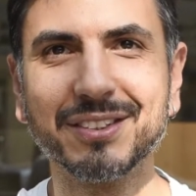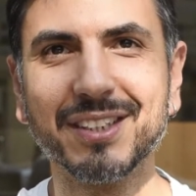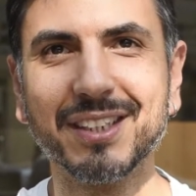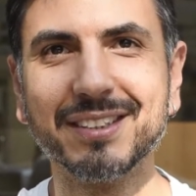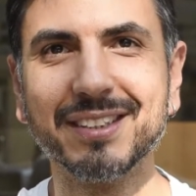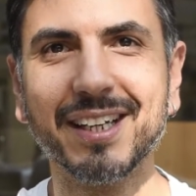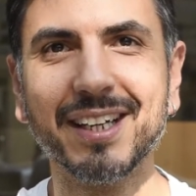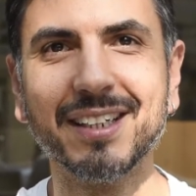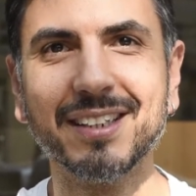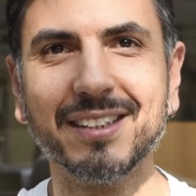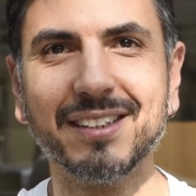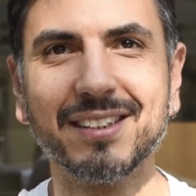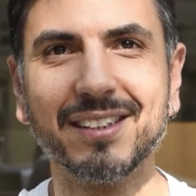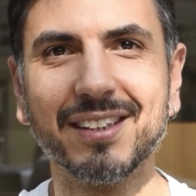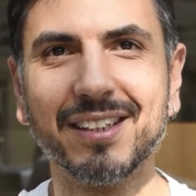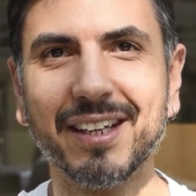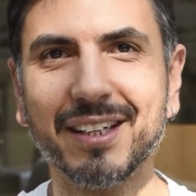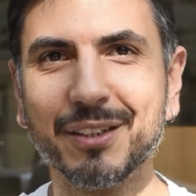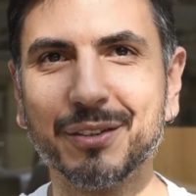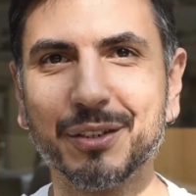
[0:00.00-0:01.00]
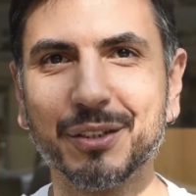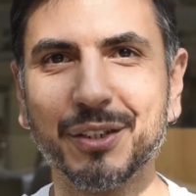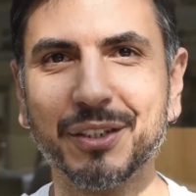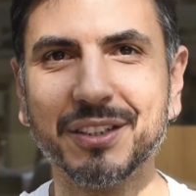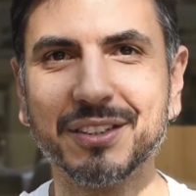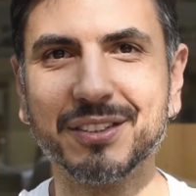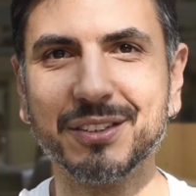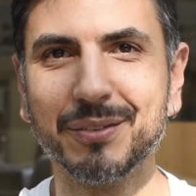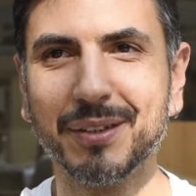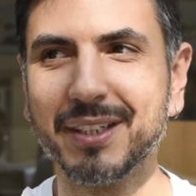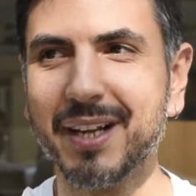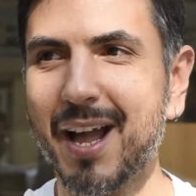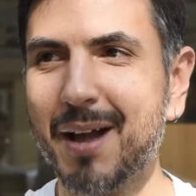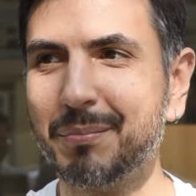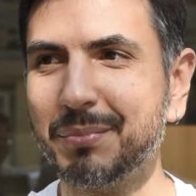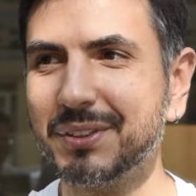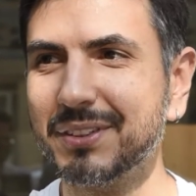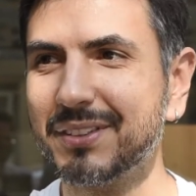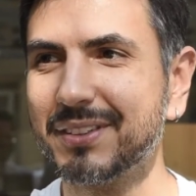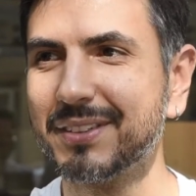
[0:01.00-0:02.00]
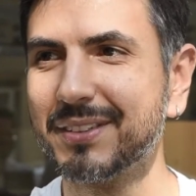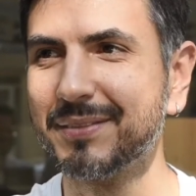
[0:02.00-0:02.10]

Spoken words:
and then later we're gonna see what happens.